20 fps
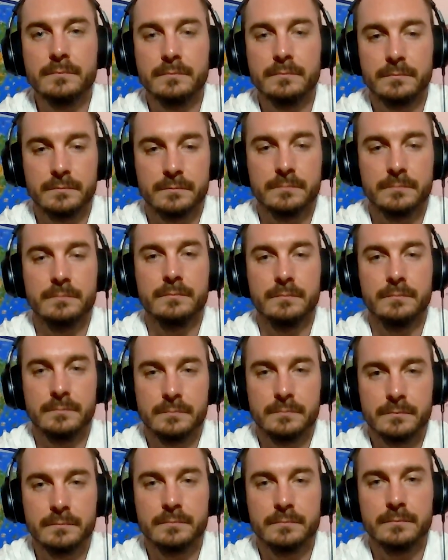
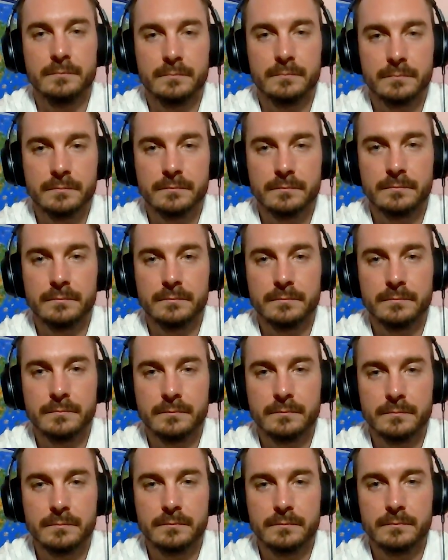
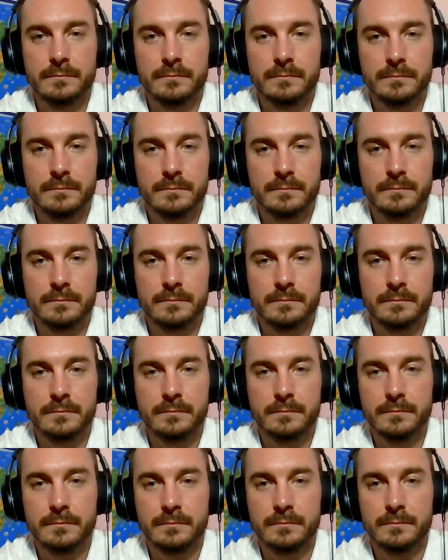
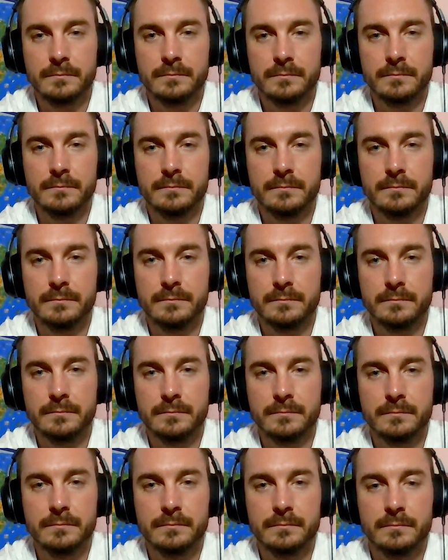
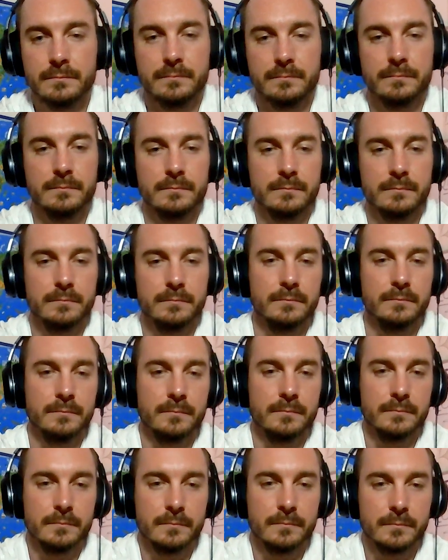
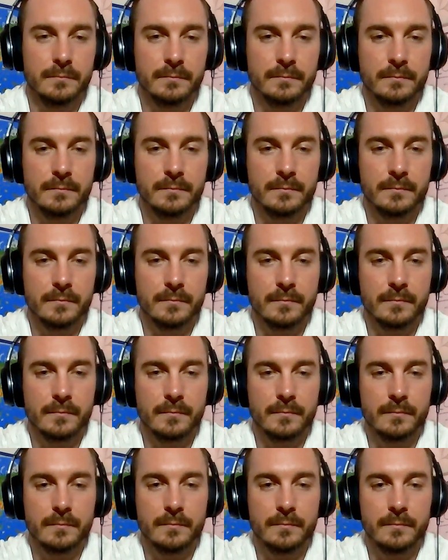This person isn't speaking.